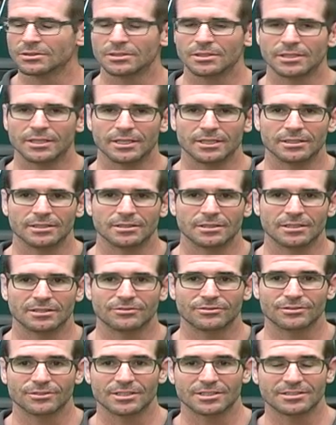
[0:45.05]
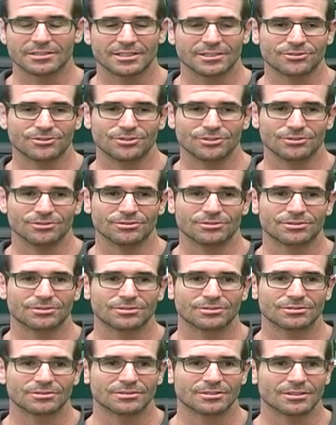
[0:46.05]
And for us, that's huge.
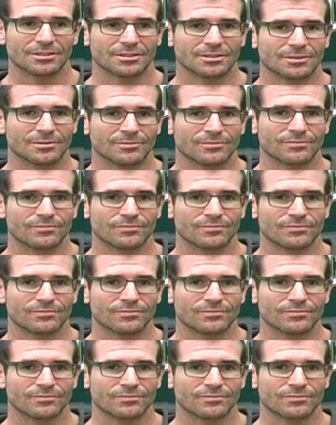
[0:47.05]
A